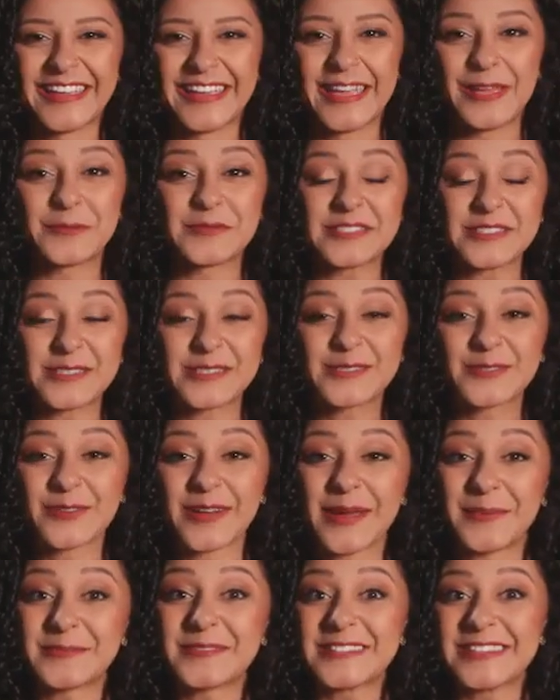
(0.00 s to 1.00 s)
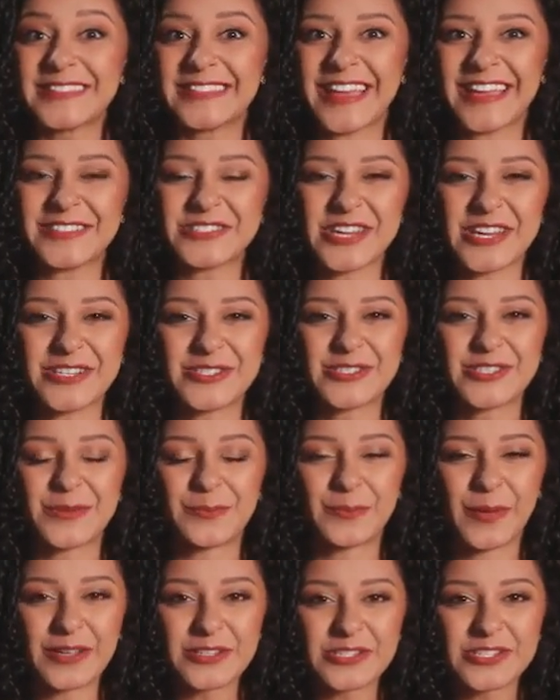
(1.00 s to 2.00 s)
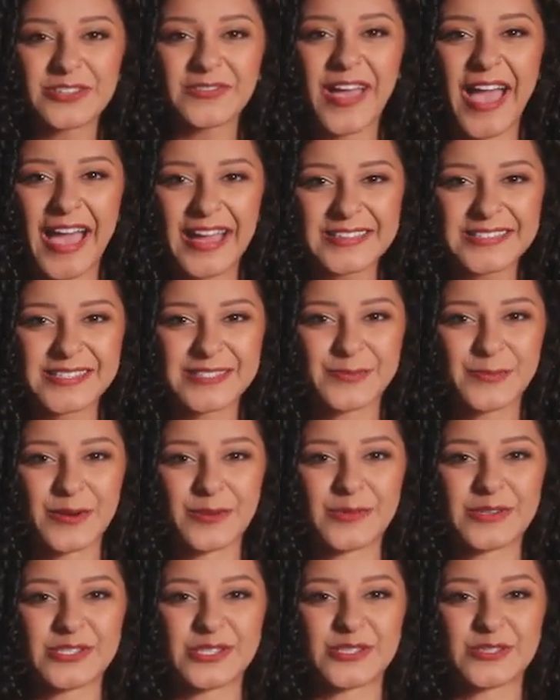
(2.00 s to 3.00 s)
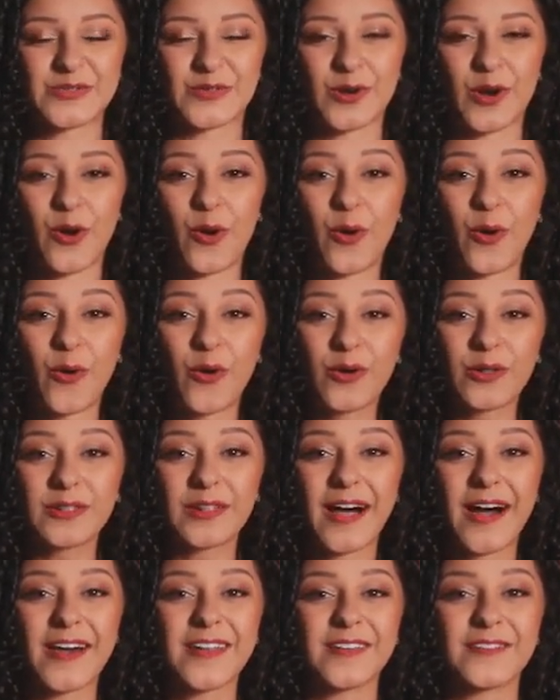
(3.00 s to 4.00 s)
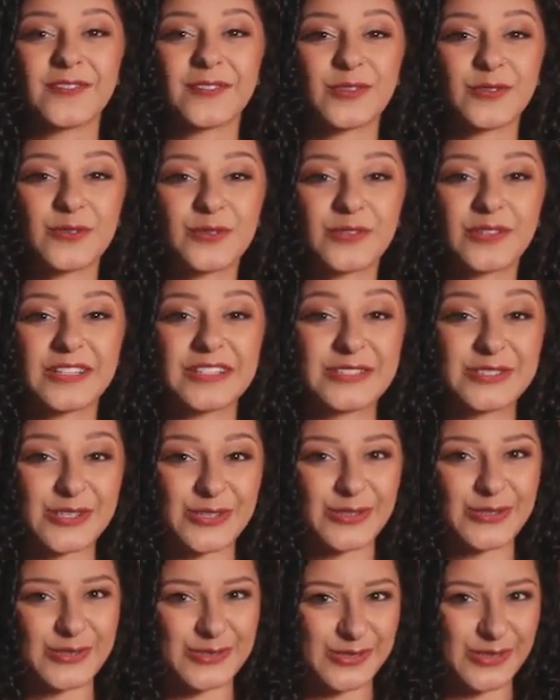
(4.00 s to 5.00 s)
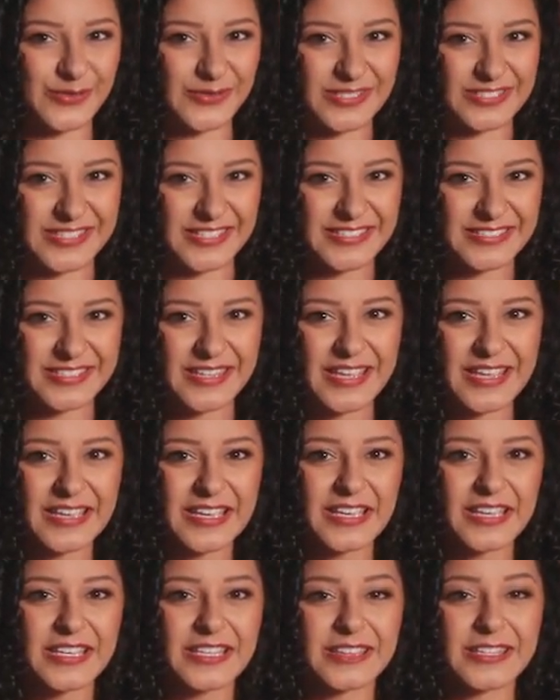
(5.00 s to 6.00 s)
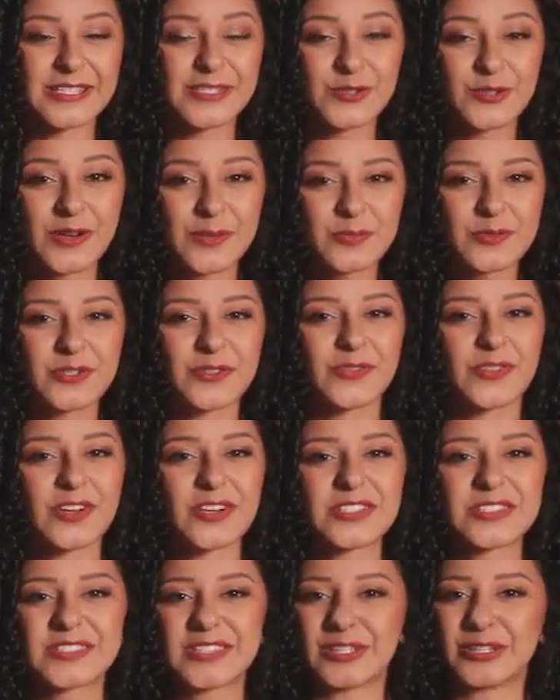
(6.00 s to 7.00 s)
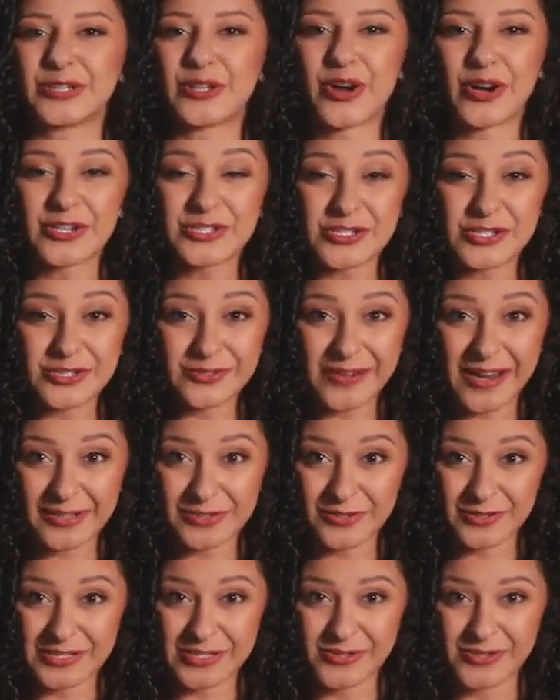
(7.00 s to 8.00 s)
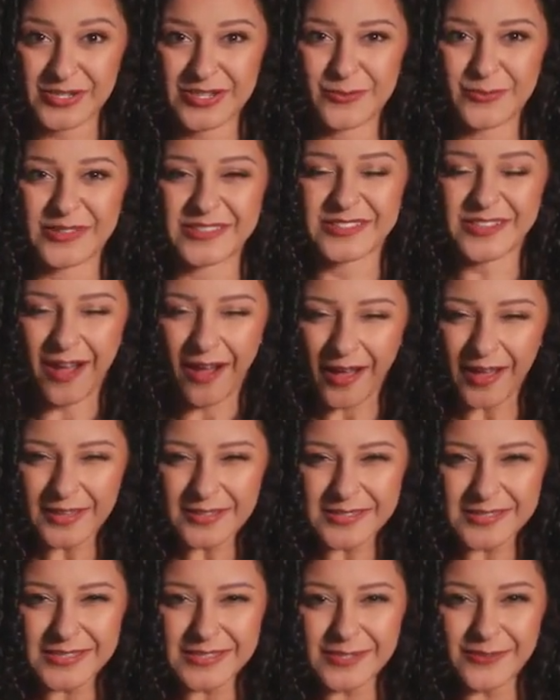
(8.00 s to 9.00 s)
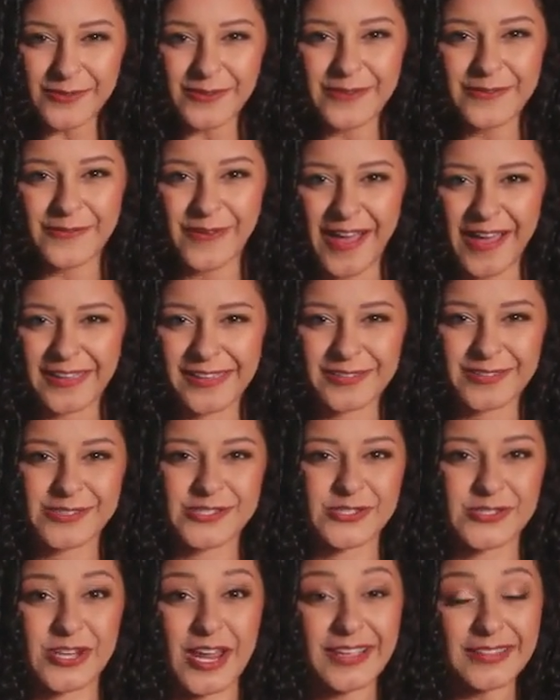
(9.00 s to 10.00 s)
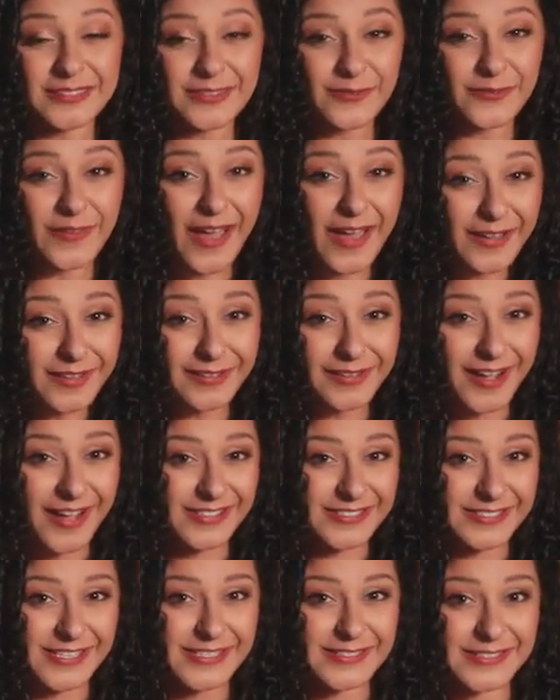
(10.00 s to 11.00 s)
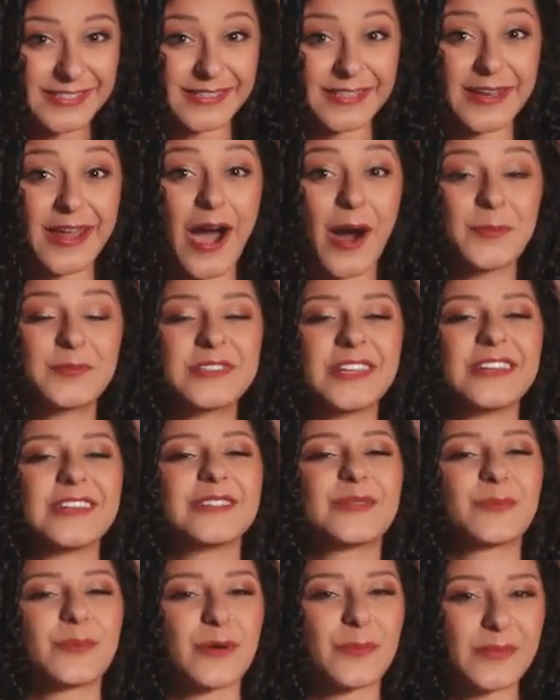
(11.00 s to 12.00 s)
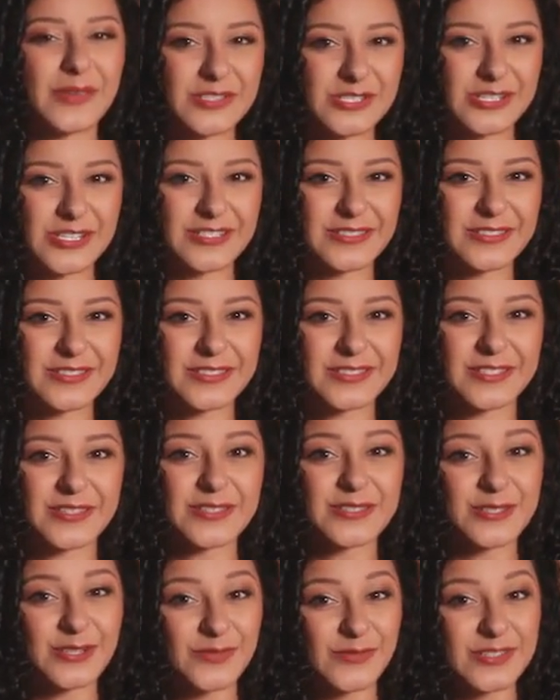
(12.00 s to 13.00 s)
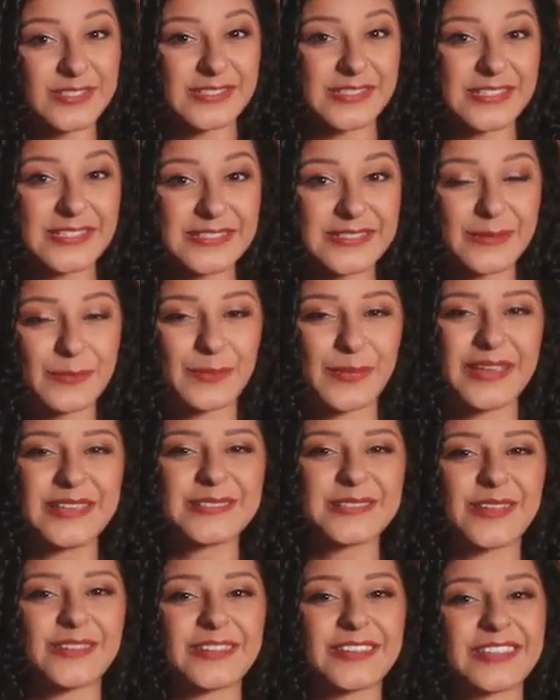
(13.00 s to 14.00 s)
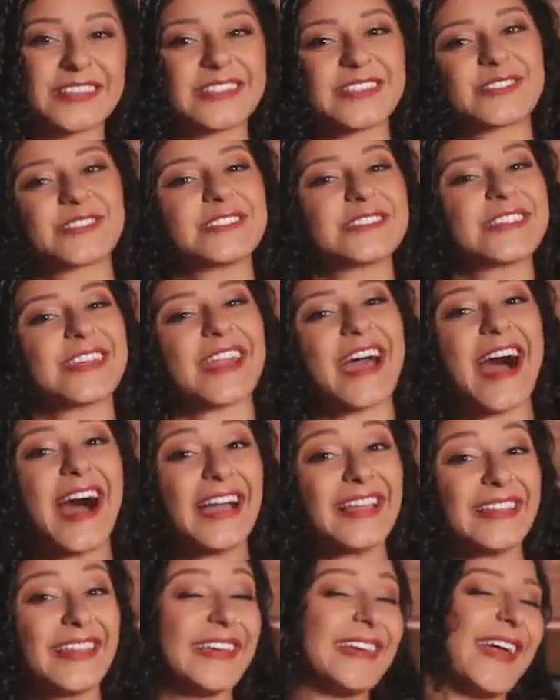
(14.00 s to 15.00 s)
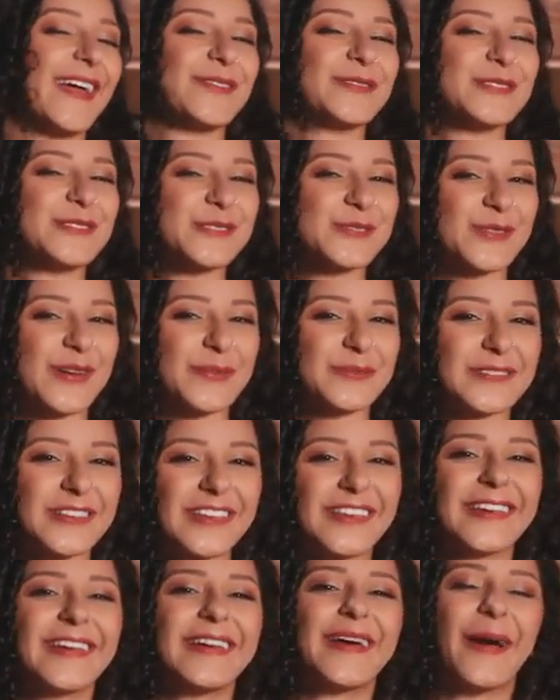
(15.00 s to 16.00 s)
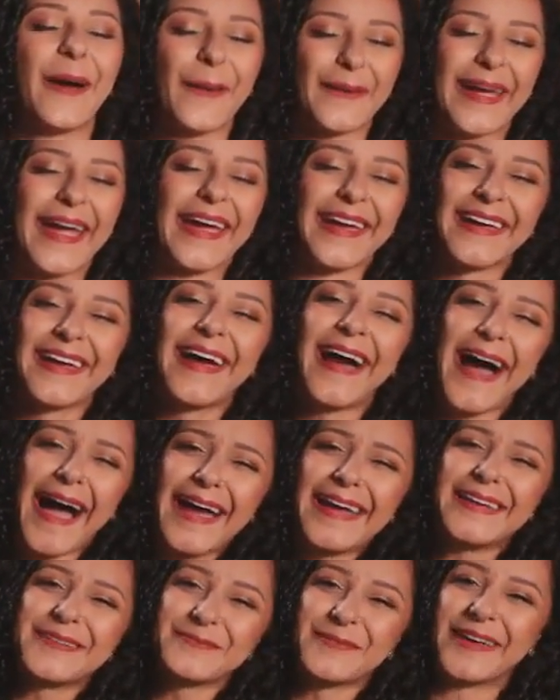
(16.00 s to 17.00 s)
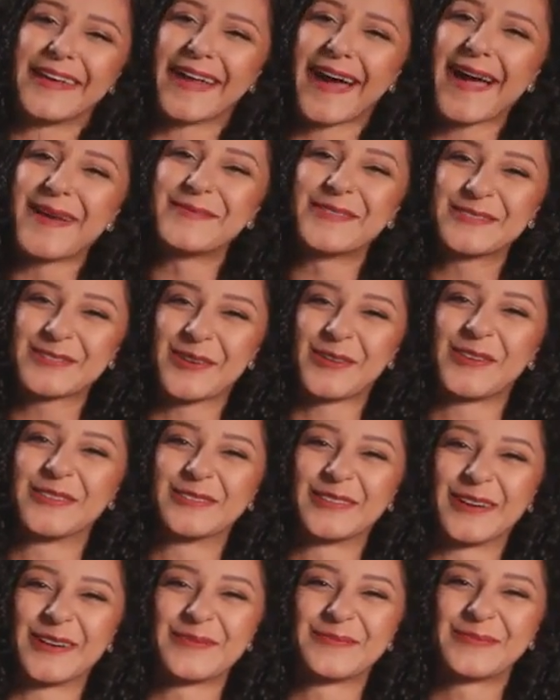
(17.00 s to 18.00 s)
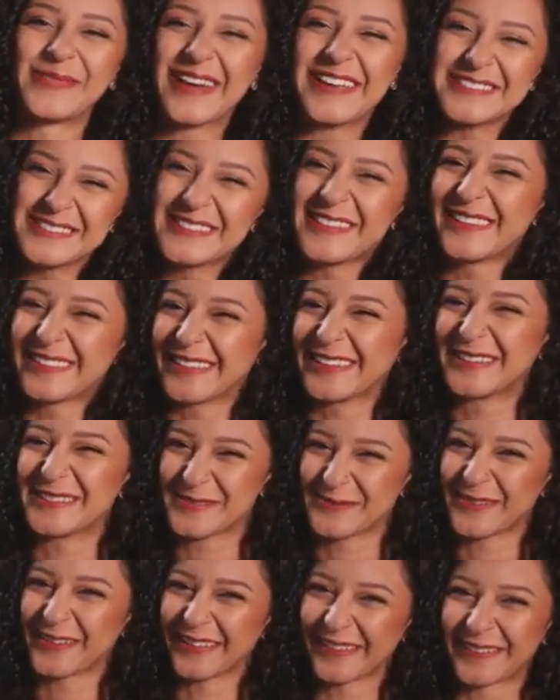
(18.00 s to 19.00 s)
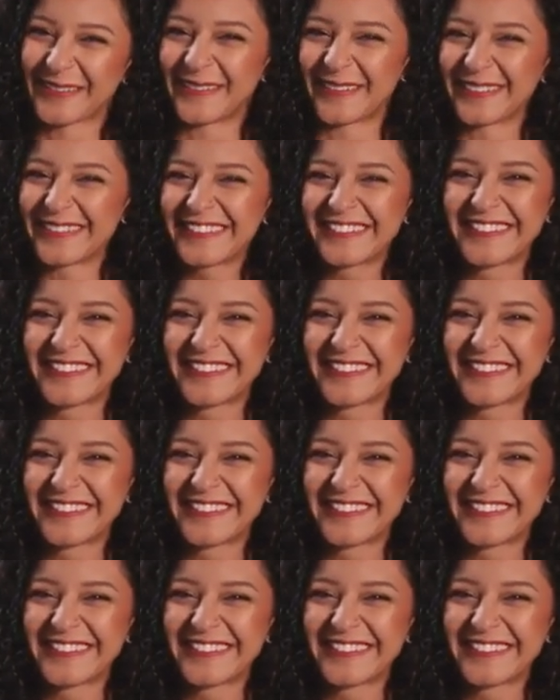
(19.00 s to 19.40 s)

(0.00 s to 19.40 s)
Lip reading: It was a script that changed a bunch of access permissions for a whole lot of Google internal services. The script traversed a large directory tree with tons of different files, checked the file contents, and then updated the permissions to the services based on the conditions that I laid out in the script. Okay, I admit I'm a total nerd, but I still think it's really cool.